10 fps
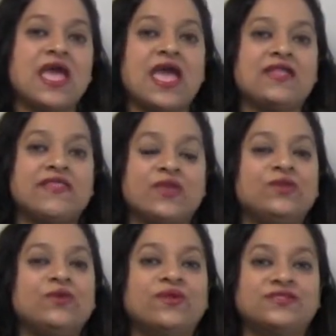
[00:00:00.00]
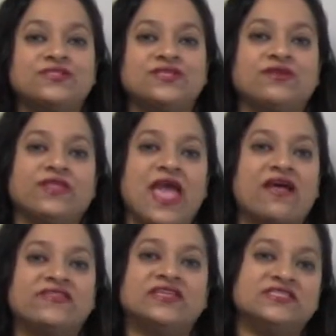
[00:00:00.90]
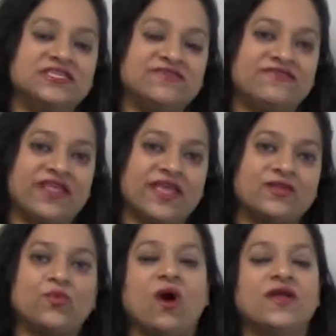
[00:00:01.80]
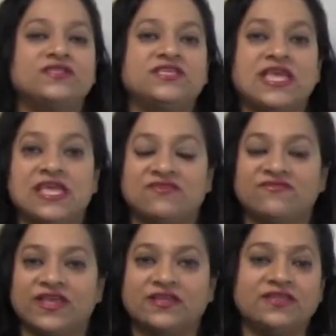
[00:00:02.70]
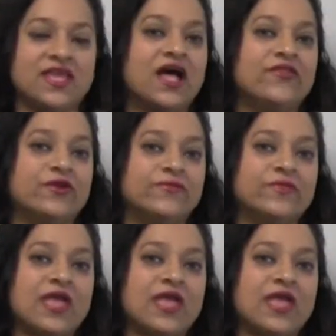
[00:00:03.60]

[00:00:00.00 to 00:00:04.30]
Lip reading: and that you don't necessarily have to deflate one to inflate the other.